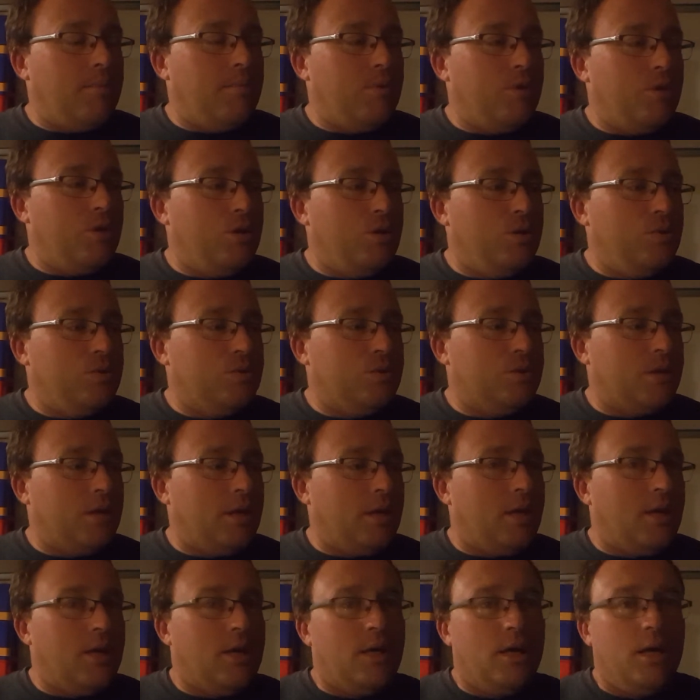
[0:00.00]
Used
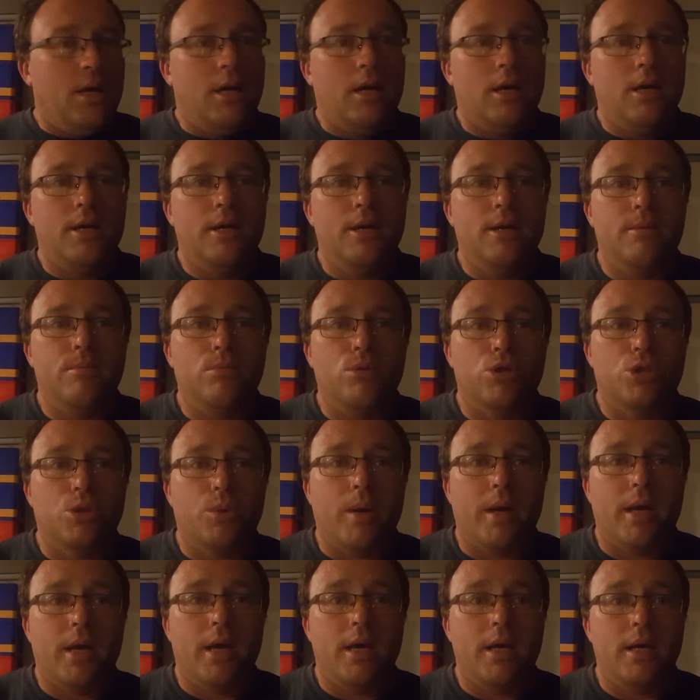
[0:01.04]

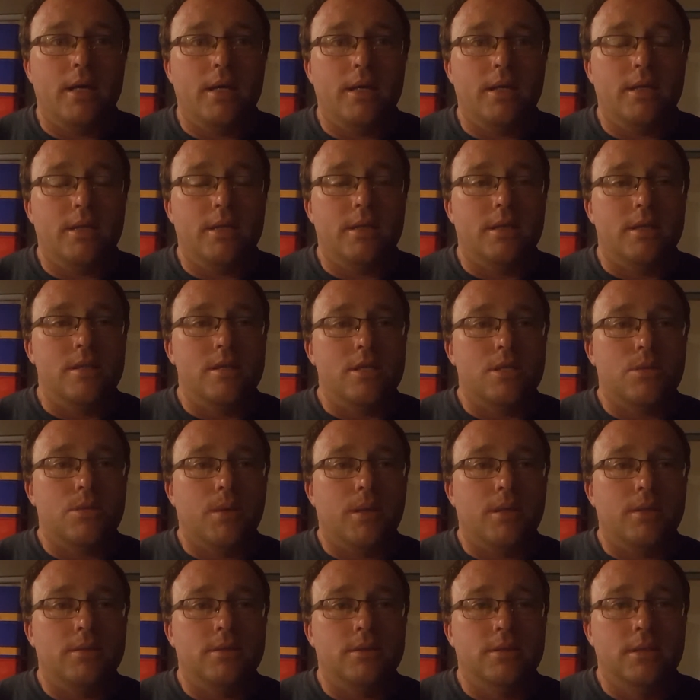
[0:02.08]
mocha in this
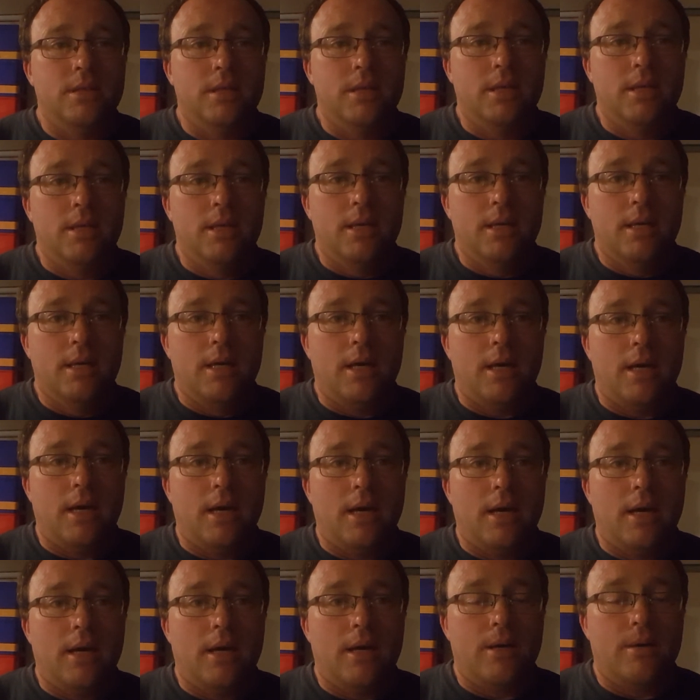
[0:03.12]
one,
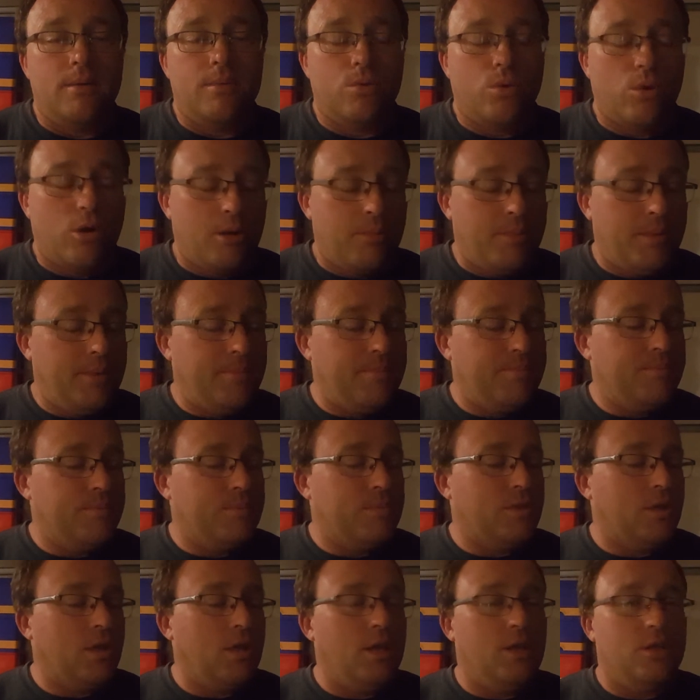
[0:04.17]
quite a bit,
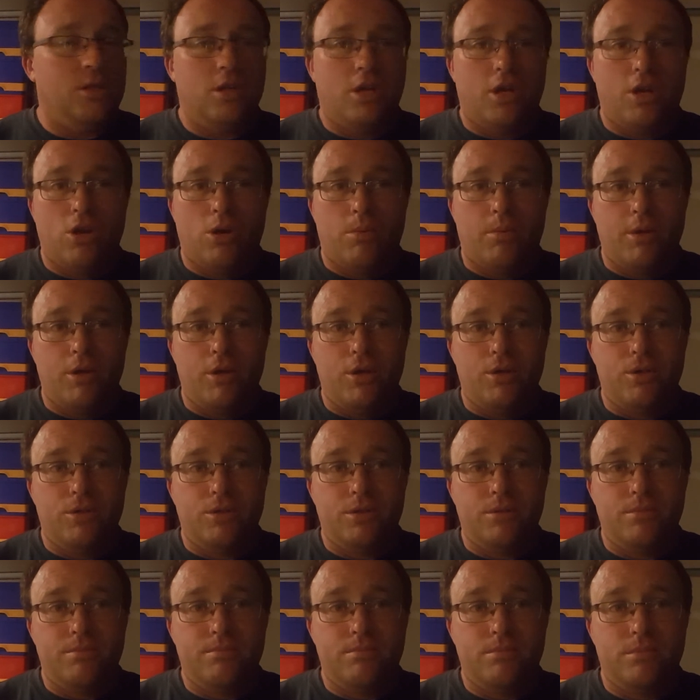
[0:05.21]
so it was the only hop I
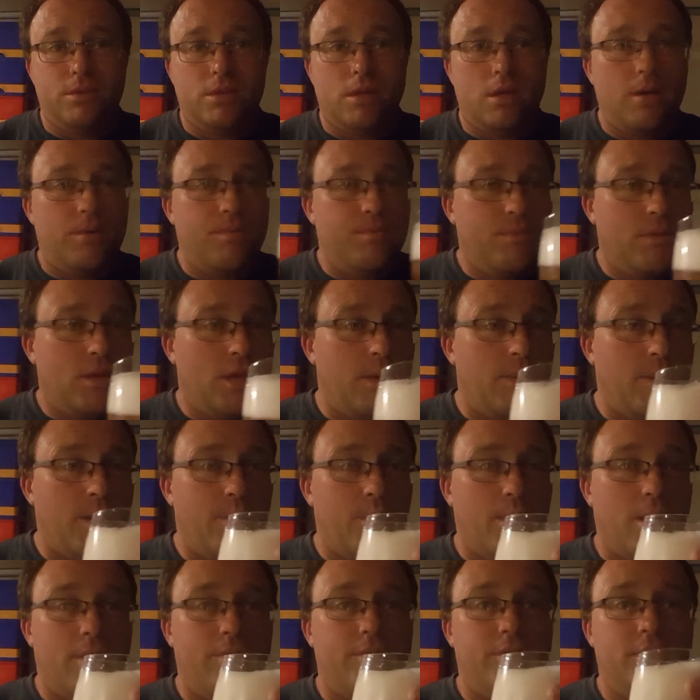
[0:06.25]
used. So yeah, here
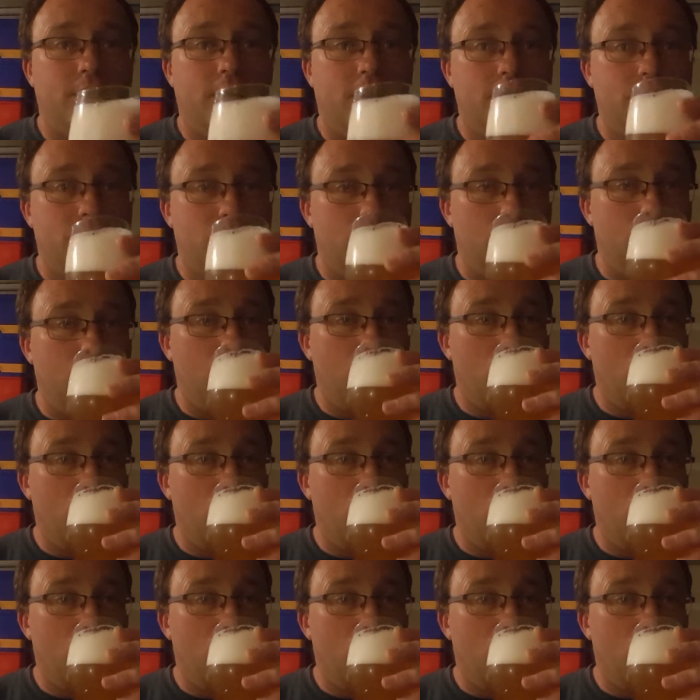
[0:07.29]
we go for a taste.